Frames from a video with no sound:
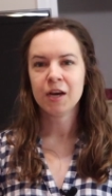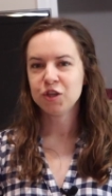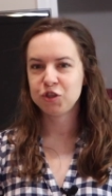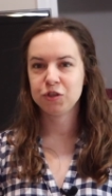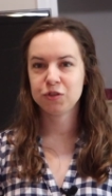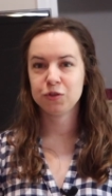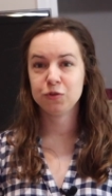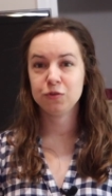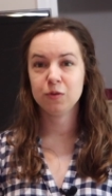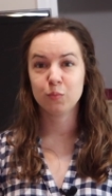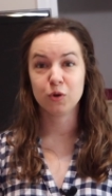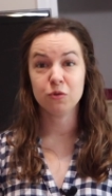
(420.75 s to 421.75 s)
She
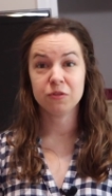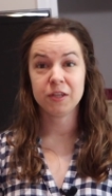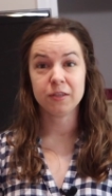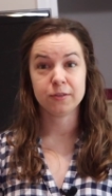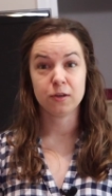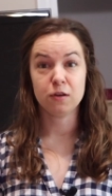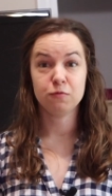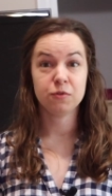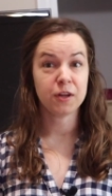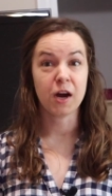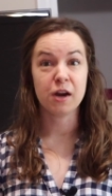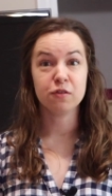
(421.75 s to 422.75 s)
soon broke things off
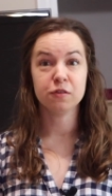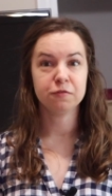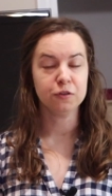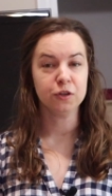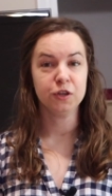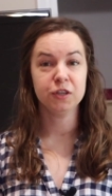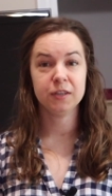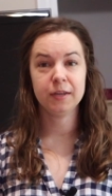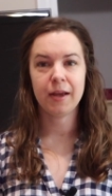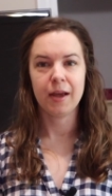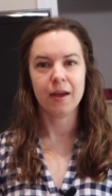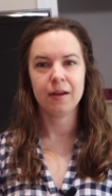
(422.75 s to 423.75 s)
with Ira for
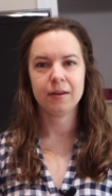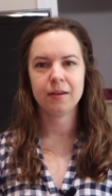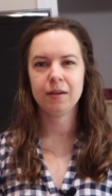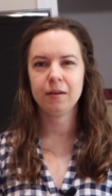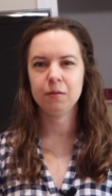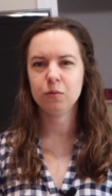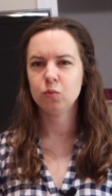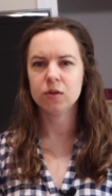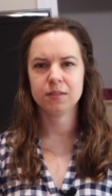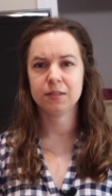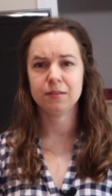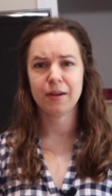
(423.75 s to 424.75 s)
good, and he
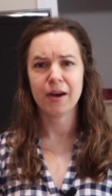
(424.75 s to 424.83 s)
wasn't